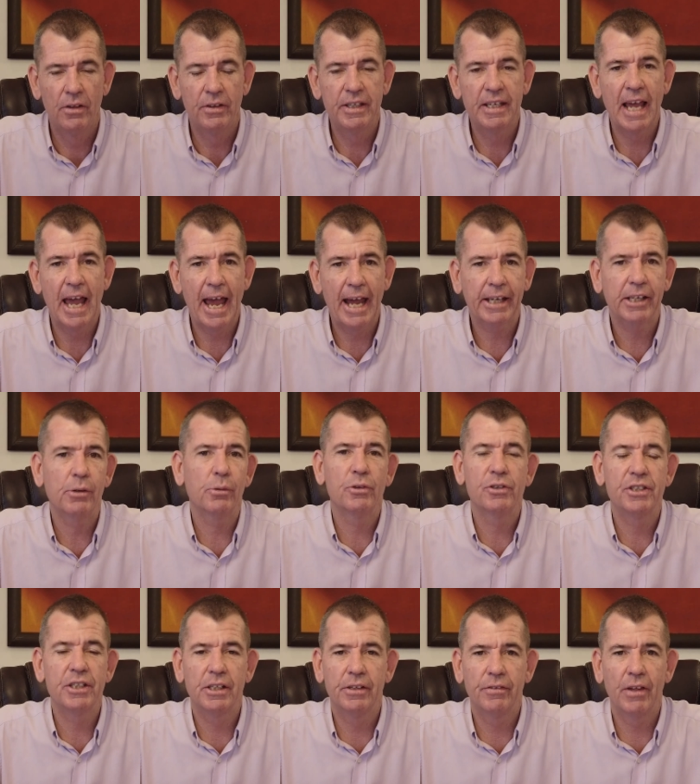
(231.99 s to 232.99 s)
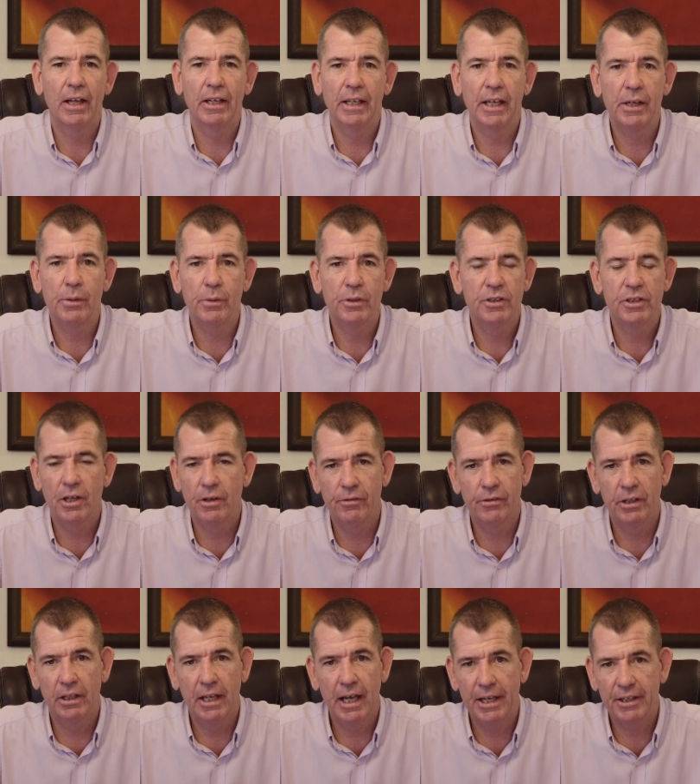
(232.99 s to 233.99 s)
the accuracy of that language
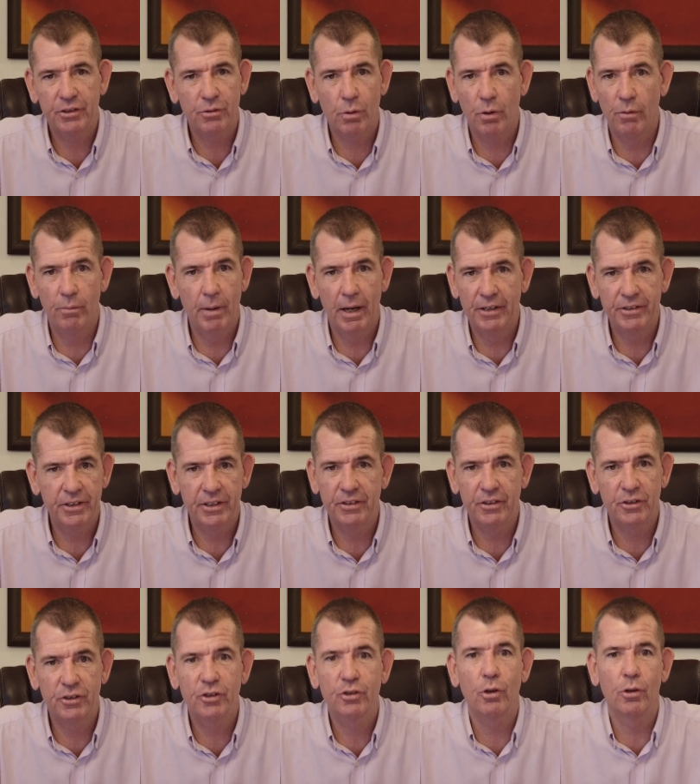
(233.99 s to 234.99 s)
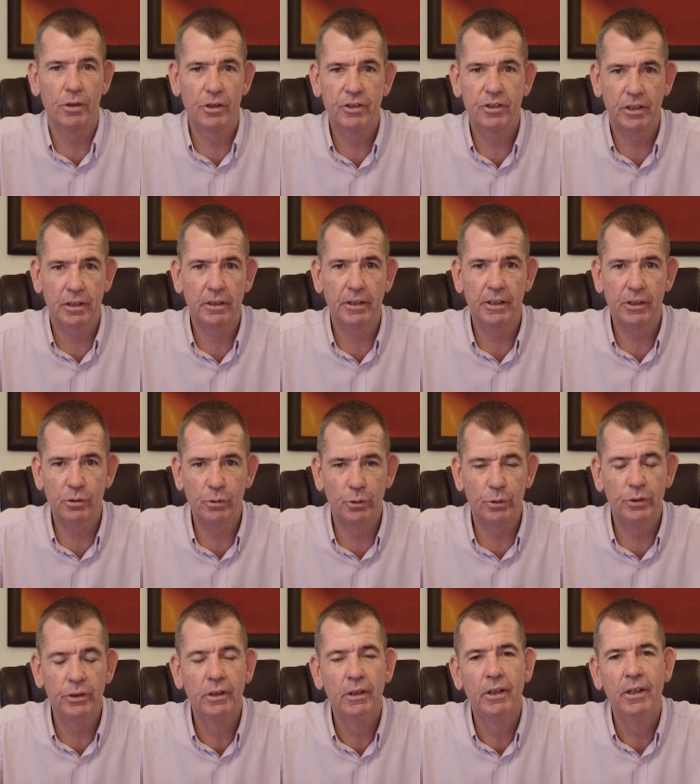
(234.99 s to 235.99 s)
over the last 12 months is astonishingly
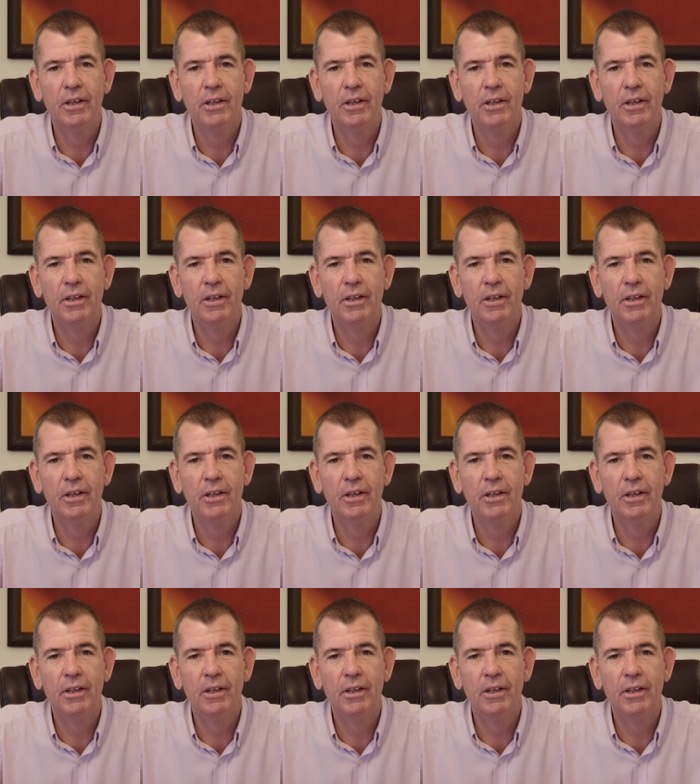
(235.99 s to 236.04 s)
good.